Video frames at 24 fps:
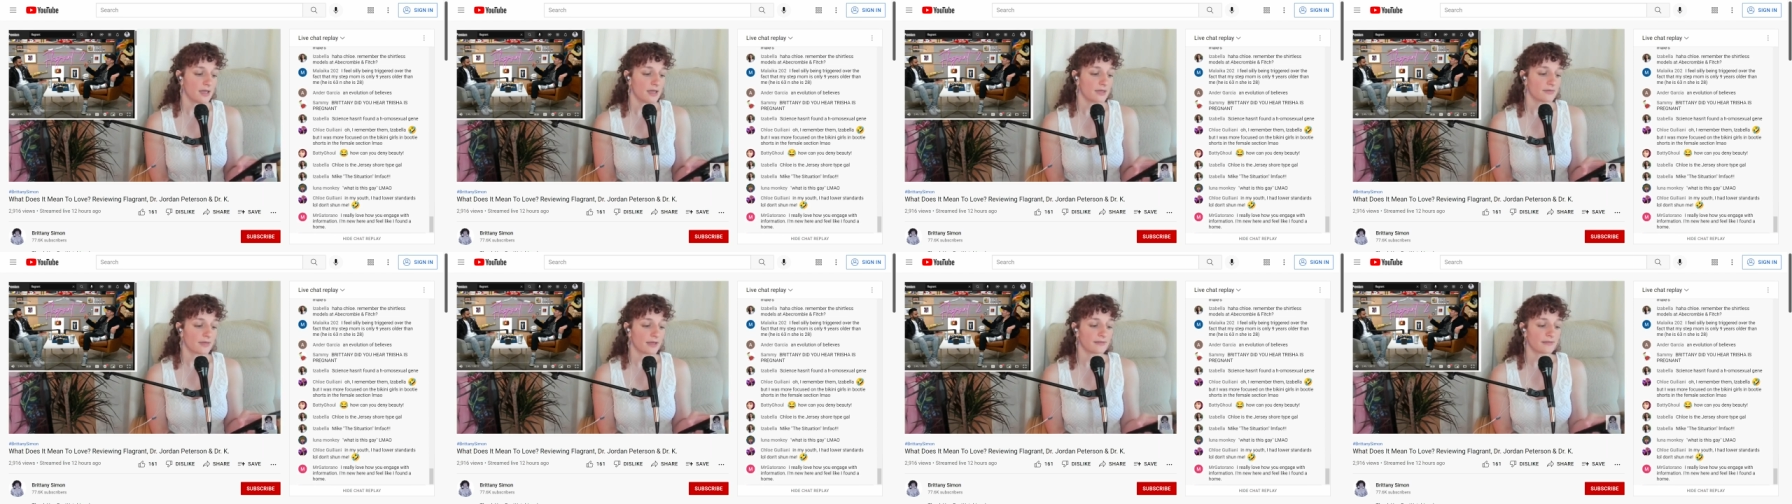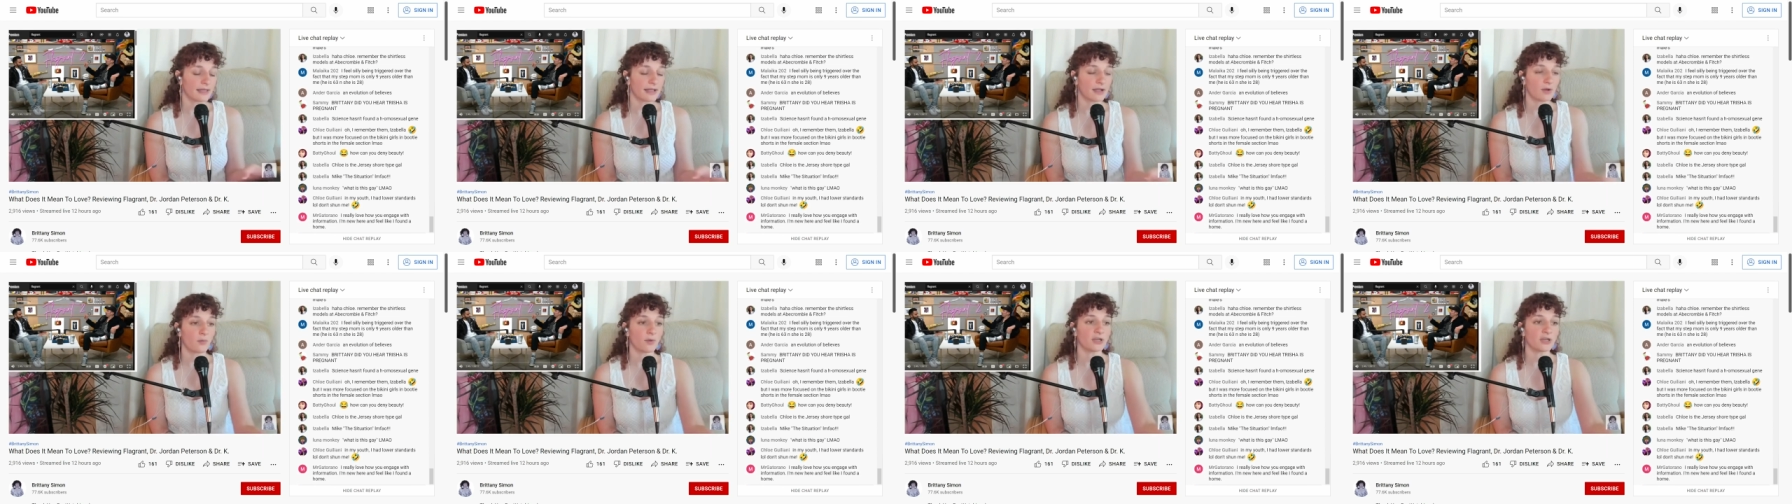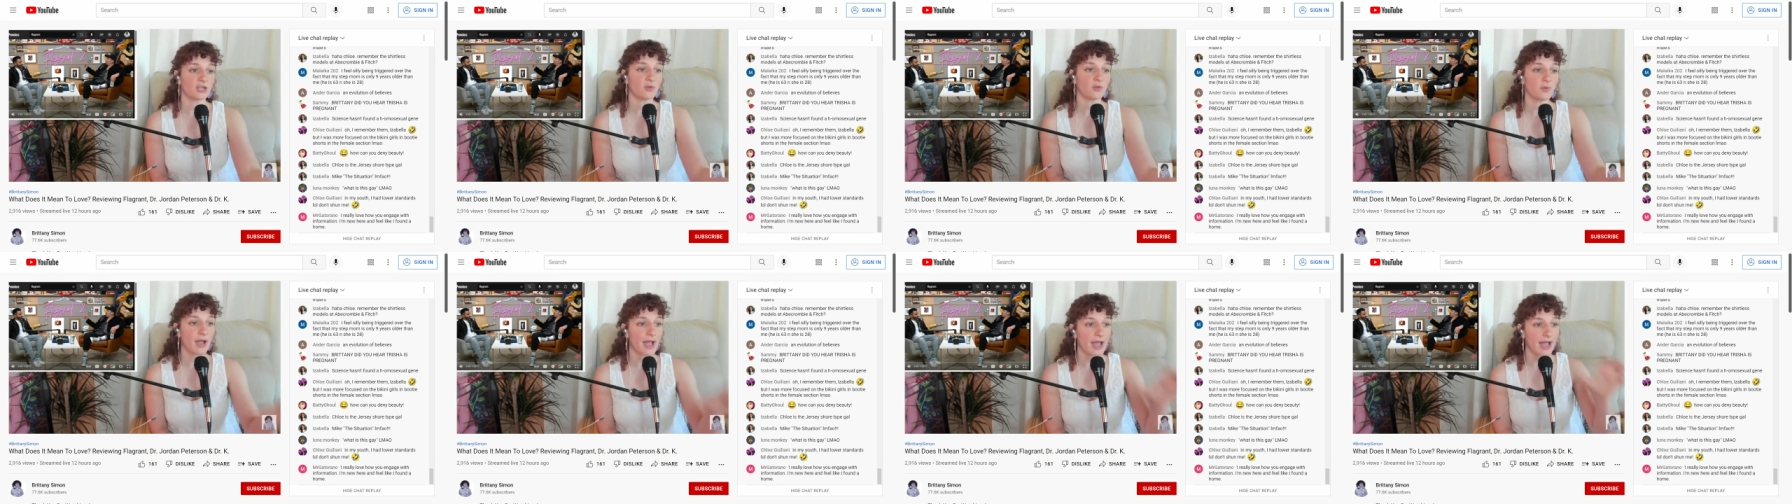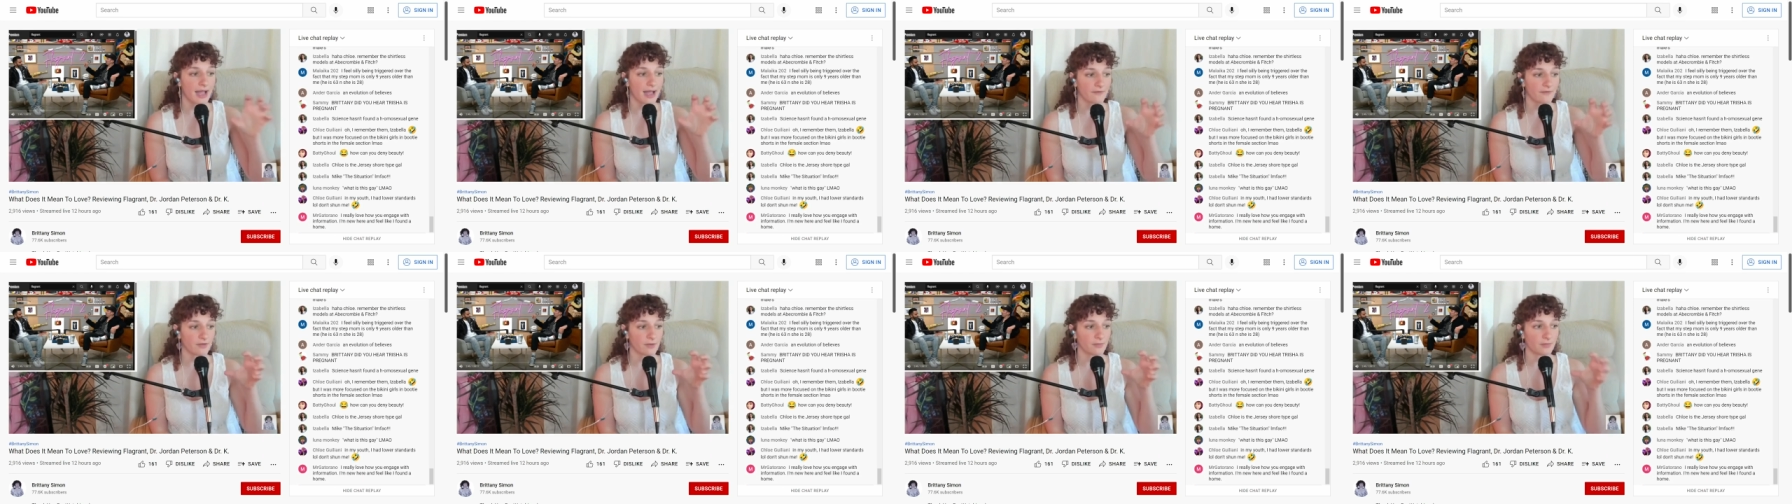that, like, when you
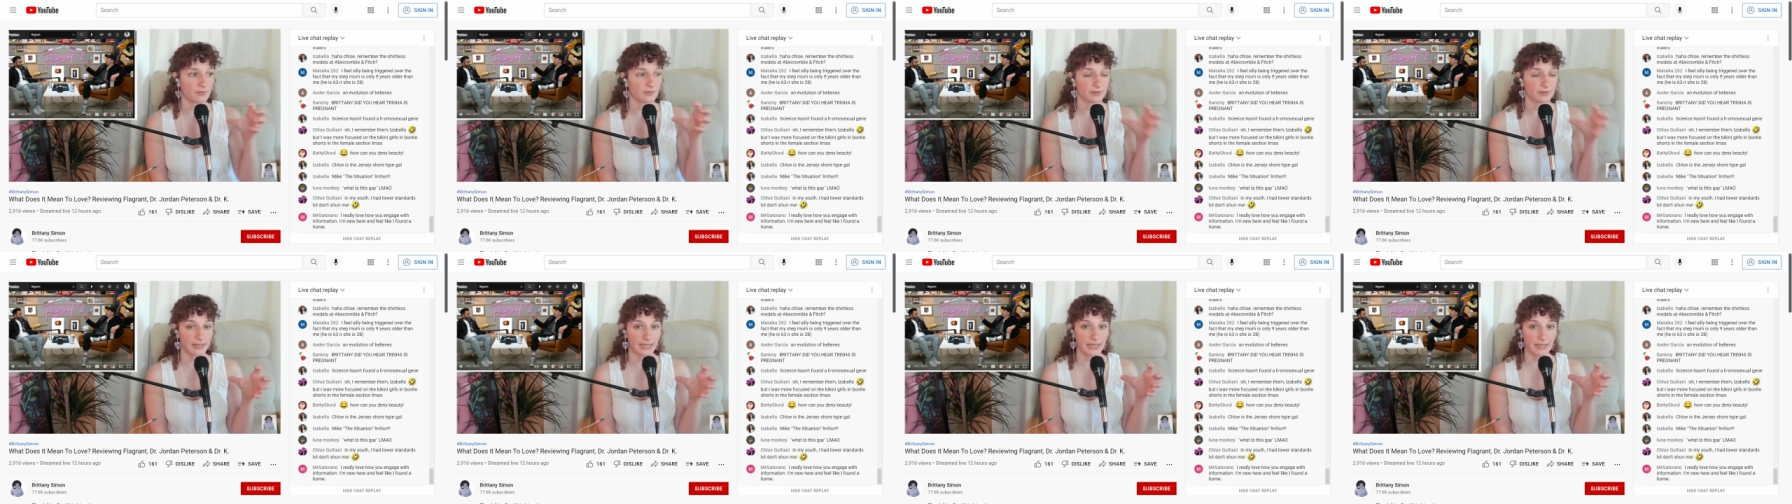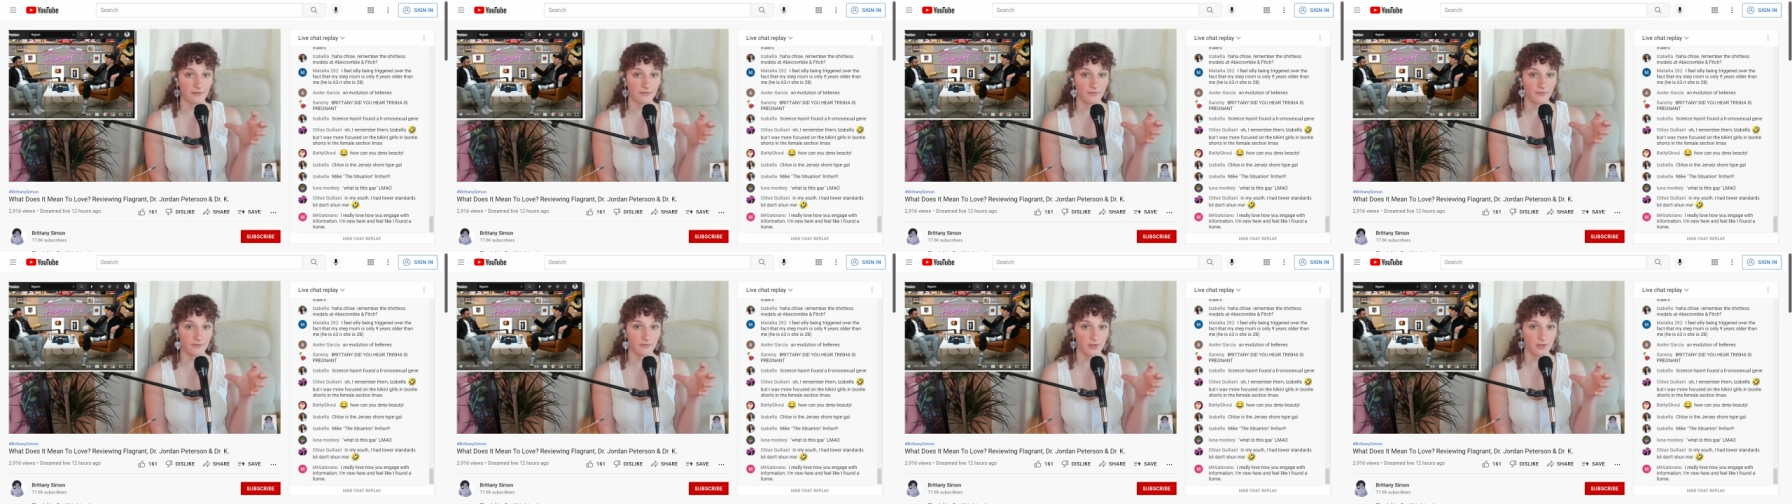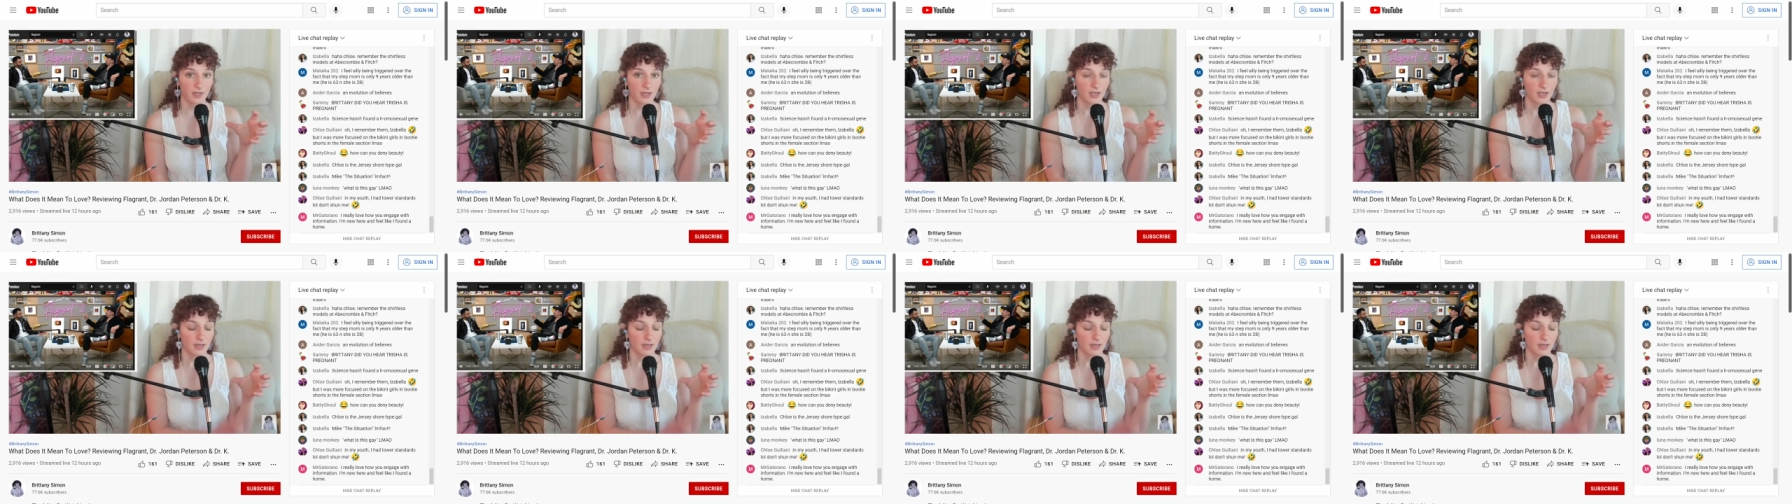have a belief